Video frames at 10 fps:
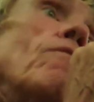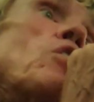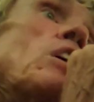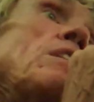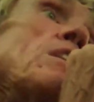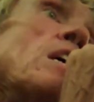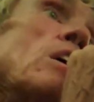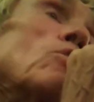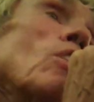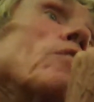We
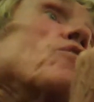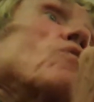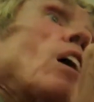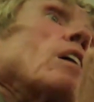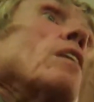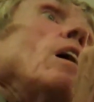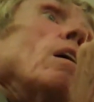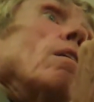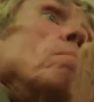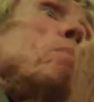need to start
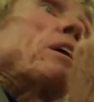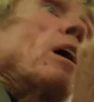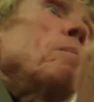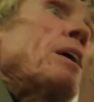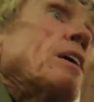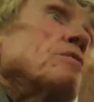becoming